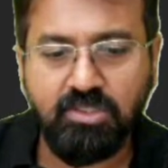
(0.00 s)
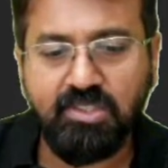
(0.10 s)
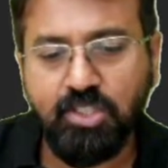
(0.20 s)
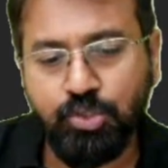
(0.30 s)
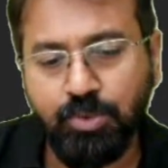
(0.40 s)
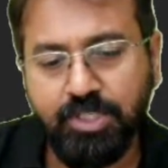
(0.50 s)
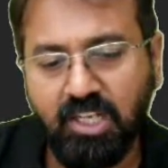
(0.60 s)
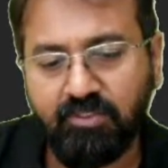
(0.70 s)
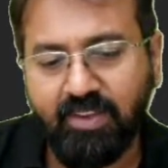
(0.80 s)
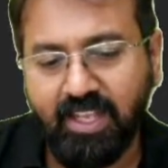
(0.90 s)
a
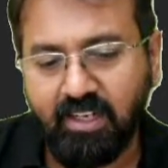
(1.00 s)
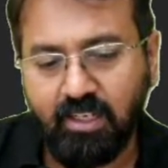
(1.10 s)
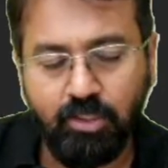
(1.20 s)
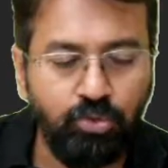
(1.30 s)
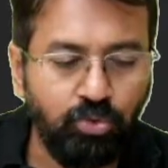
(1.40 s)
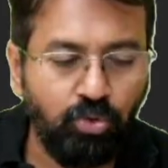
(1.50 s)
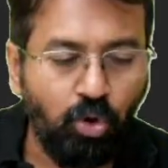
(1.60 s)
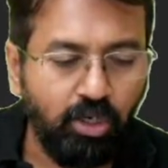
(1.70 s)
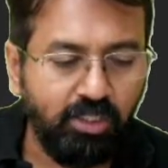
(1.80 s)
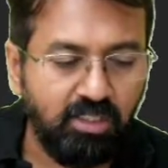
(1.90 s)
situation where you
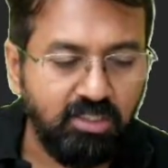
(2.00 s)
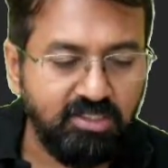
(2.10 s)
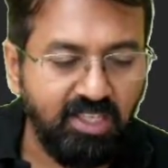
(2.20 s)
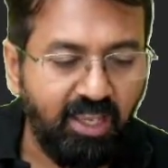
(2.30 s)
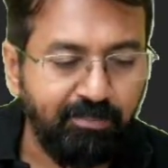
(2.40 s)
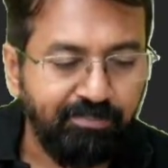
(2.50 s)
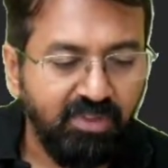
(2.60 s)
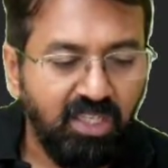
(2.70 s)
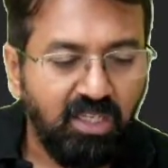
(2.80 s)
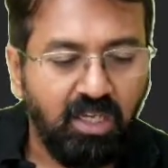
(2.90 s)
got, say,
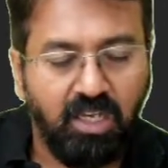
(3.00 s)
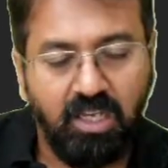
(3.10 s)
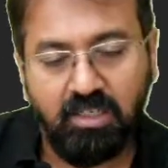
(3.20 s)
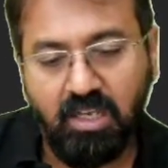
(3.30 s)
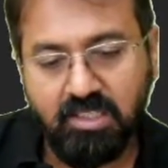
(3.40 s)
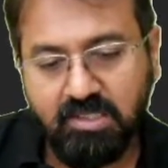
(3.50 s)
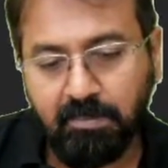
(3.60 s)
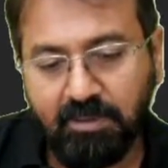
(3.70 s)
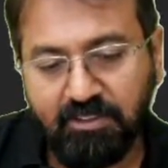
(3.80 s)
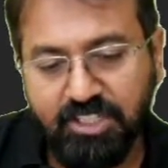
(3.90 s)
a
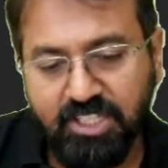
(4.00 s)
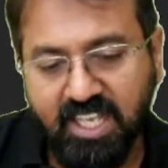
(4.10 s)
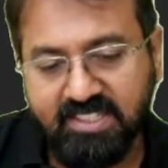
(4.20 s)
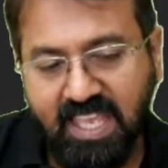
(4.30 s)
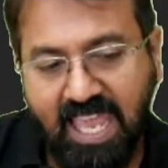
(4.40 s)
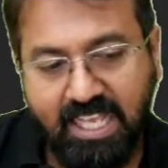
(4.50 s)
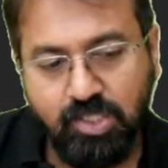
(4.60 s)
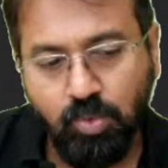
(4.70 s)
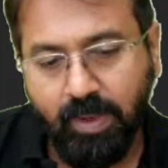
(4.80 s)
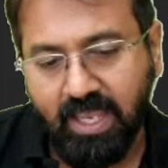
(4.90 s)
simplification as x
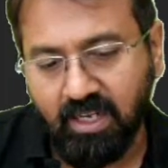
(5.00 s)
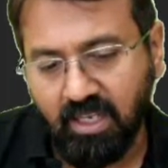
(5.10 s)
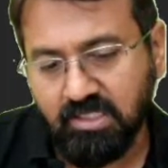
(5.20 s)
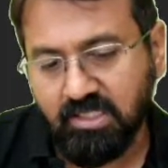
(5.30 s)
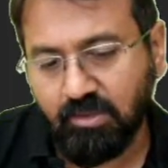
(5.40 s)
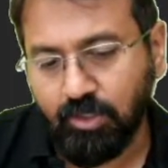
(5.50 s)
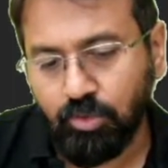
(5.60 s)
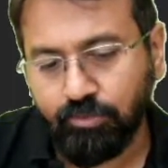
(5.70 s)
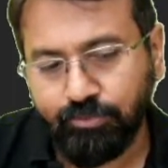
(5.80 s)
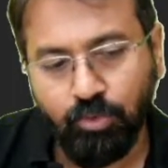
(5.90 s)
square is equal to
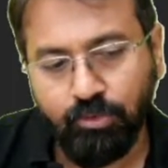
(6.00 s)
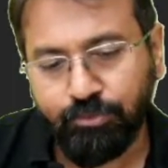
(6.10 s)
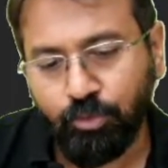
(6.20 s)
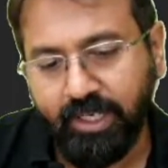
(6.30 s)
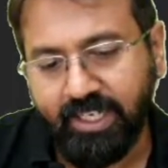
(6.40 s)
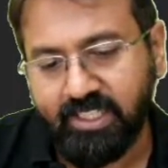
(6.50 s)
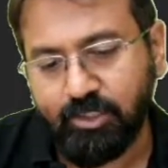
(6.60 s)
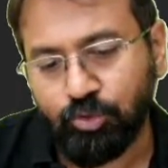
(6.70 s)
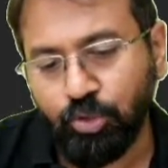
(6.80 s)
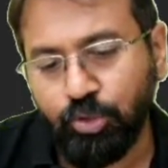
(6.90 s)
4489.
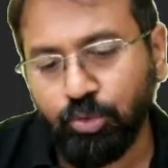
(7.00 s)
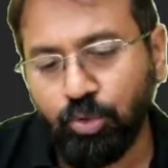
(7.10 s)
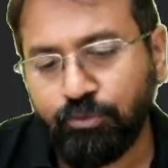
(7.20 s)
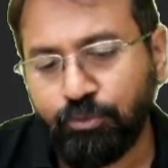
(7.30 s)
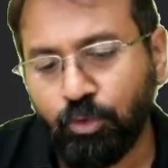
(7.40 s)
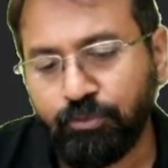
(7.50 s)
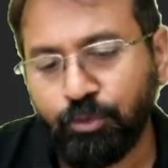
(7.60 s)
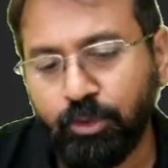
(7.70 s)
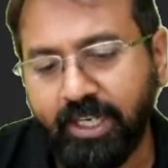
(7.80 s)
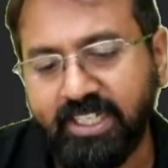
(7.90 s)
So you know
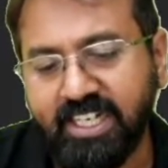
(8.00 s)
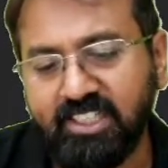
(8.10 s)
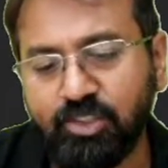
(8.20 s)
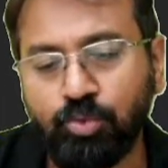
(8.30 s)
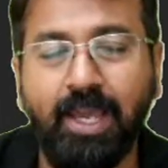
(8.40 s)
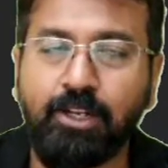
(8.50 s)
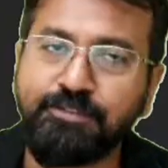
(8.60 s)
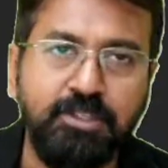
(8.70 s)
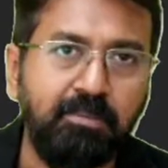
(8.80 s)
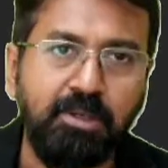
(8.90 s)
4489 is square of
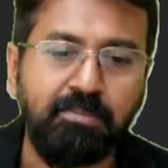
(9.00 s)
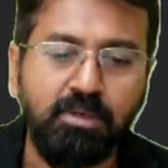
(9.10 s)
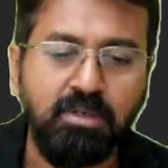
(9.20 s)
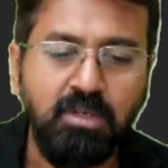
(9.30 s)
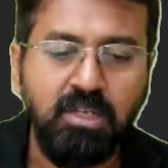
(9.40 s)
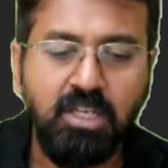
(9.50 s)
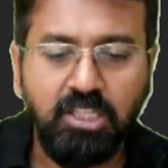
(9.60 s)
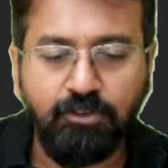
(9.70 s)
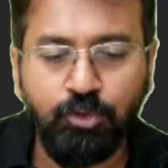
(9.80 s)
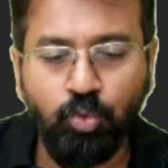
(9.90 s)
some number. Now
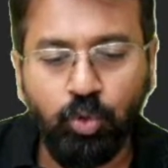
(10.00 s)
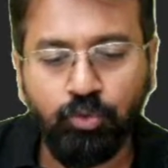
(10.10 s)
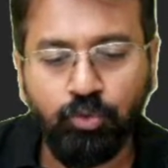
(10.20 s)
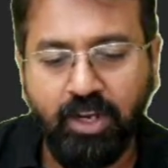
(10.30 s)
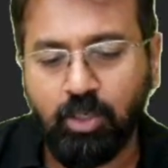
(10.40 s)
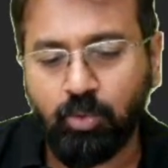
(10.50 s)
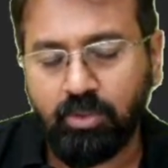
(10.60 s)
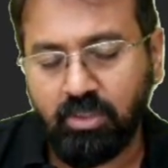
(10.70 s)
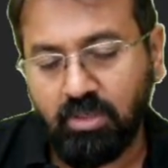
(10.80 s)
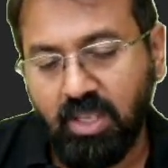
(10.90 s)
you want to find out
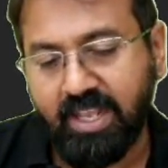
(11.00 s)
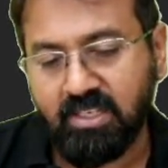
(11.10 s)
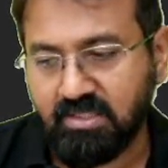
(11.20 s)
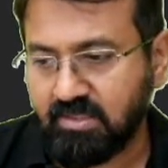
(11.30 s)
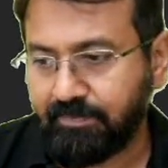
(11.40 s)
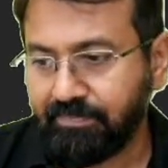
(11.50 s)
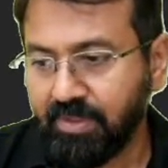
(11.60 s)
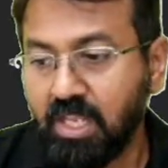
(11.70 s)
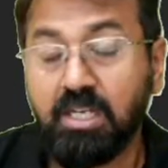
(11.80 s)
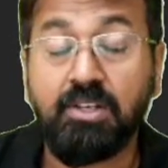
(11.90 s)
x.
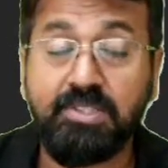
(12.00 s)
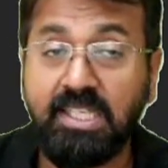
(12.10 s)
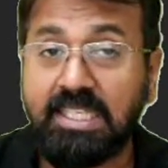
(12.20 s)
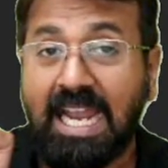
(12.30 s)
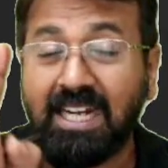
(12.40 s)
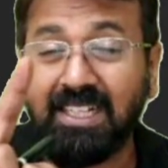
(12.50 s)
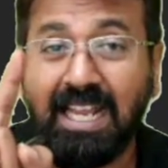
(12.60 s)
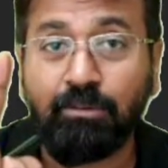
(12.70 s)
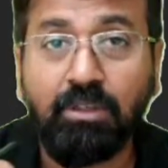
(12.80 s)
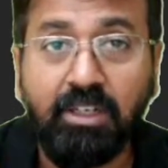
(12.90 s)
Now see, CAT
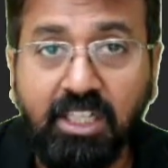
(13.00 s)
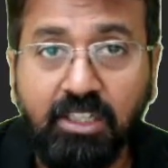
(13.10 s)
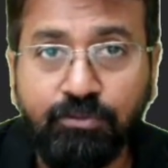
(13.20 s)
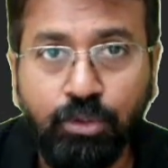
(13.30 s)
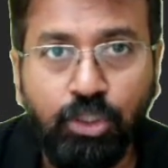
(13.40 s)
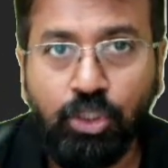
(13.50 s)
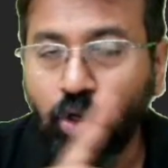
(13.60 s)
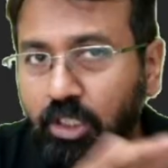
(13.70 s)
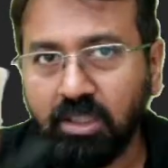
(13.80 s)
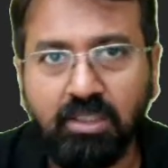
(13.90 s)
calculator would
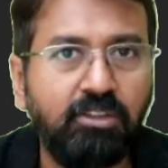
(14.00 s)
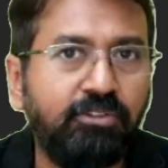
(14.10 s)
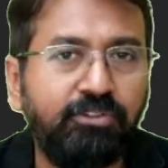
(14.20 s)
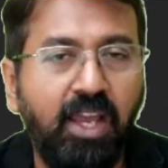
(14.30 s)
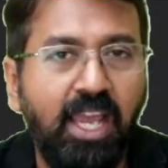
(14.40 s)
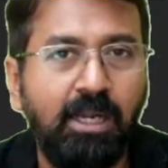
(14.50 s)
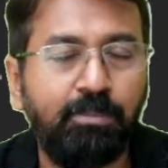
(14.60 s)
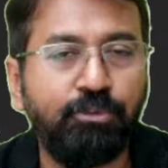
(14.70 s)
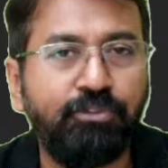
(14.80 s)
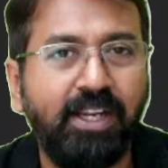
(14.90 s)
not help you
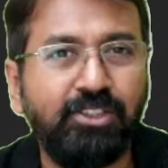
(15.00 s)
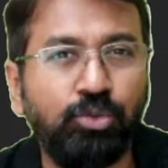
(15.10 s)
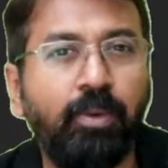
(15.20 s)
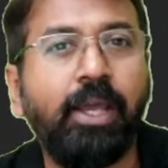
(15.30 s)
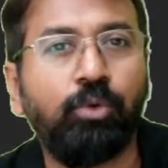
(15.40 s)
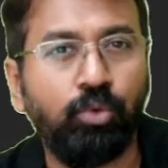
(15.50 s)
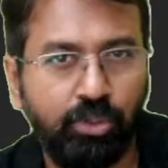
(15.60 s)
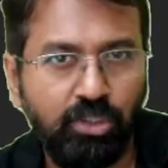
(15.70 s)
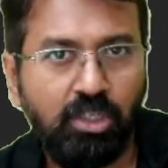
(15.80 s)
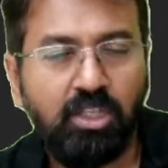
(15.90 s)
find square root.
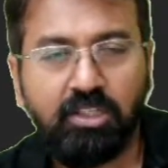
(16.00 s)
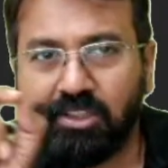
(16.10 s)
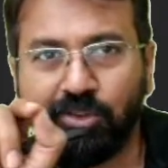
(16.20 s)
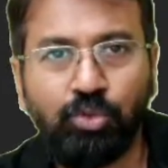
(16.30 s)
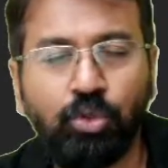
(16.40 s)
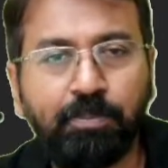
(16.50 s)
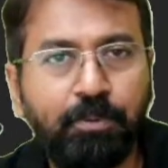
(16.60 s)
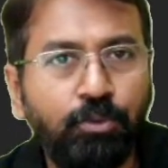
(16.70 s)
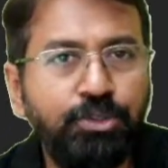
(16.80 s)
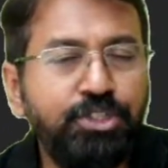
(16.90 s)
There is no
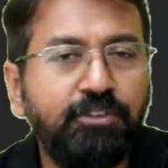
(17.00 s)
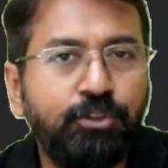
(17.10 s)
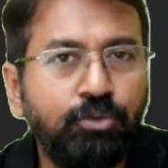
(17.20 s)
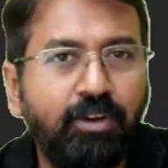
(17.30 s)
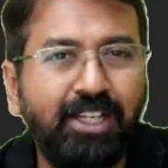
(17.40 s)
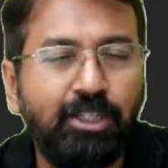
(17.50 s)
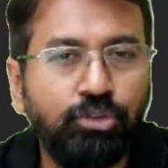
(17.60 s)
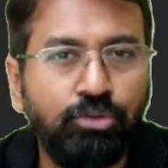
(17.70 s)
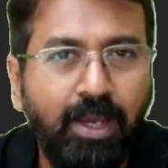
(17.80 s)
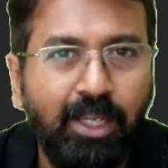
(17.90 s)
provision to find out
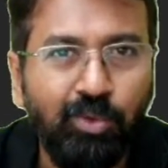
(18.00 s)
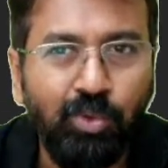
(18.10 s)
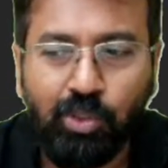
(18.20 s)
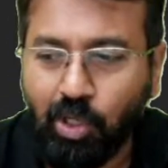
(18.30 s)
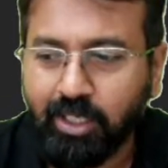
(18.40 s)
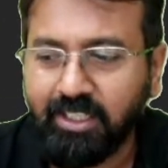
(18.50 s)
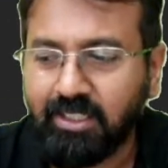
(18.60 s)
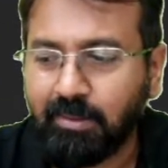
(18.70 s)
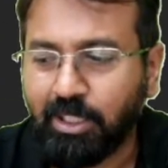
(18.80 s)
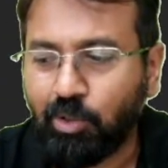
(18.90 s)
square root, logarithm
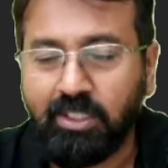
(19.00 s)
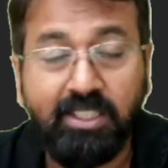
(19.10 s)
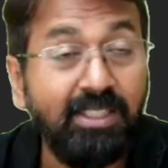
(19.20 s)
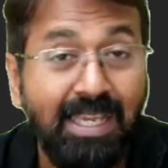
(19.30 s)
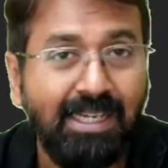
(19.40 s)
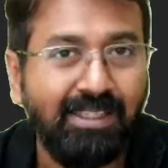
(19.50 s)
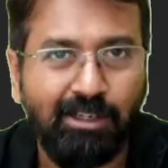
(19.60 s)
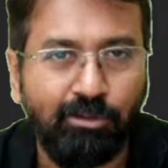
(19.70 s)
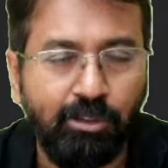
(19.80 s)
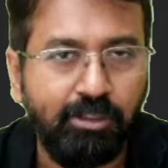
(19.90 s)
and all in CAT
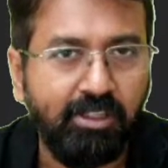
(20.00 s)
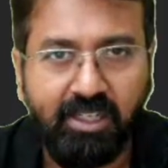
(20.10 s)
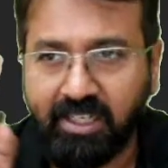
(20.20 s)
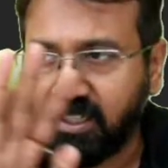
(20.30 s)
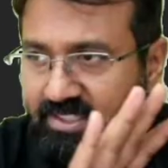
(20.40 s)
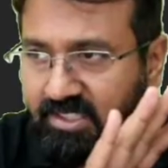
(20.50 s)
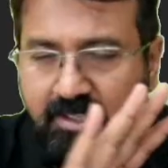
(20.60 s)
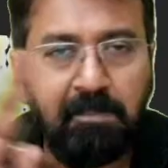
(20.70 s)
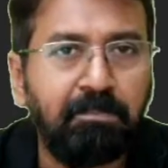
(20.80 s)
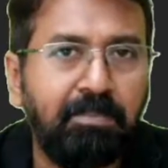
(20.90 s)
calculator. It has
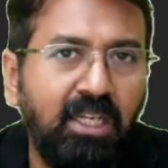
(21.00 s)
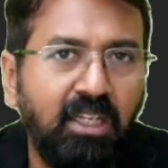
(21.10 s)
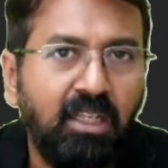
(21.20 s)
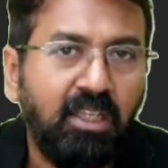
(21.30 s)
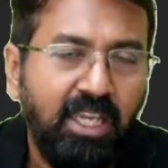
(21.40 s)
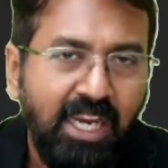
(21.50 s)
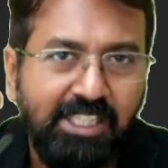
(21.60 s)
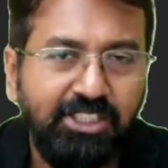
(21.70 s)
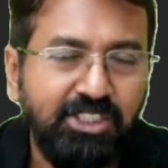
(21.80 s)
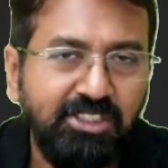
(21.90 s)
simple
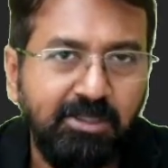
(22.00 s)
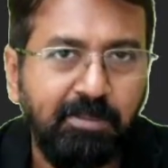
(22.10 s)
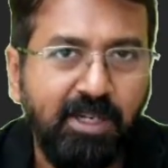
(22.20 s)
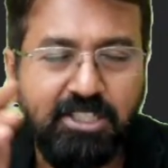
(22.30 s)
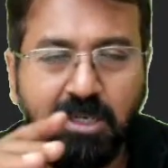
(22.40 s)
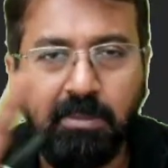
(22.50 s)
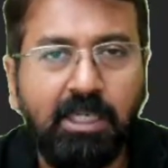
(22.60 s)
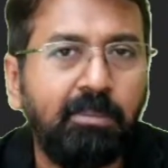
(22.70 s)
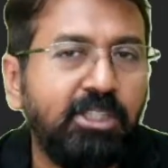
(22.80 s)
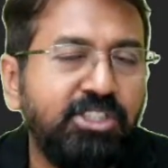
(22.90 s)
addition, subtraction,
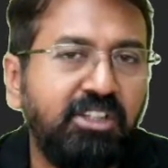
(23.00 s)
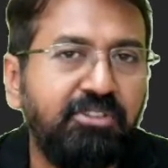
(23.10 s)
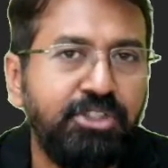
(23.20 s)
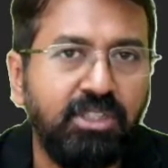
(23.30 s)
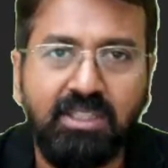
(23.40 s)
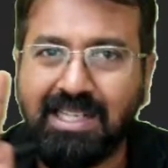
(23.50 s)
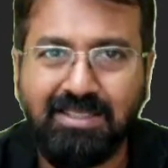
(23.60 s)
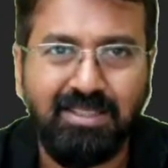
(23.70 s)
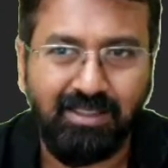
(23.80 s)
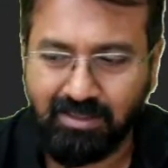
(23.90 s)
multiplication, division. That's
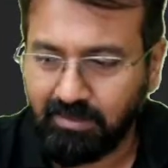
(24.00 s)
it.